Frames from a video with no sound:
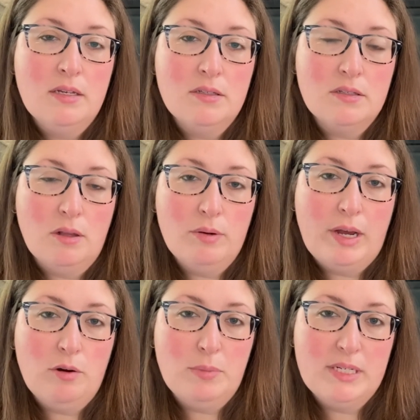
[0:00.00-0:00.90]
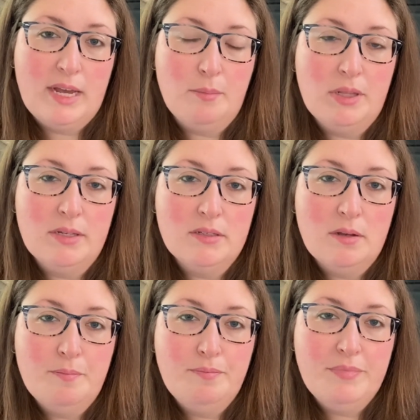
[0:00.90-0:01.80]
slow down
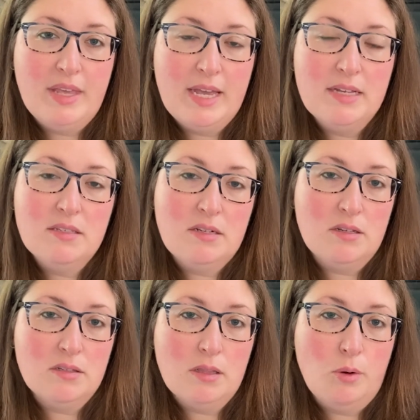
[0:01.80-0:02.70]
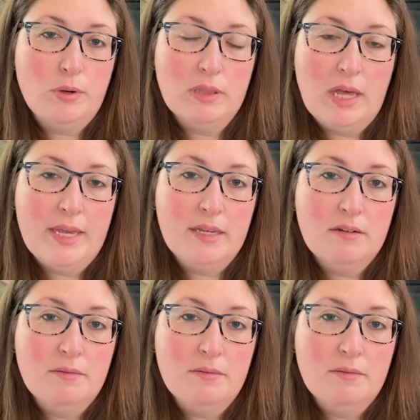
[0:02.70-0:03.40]
metabolism, as does lower light.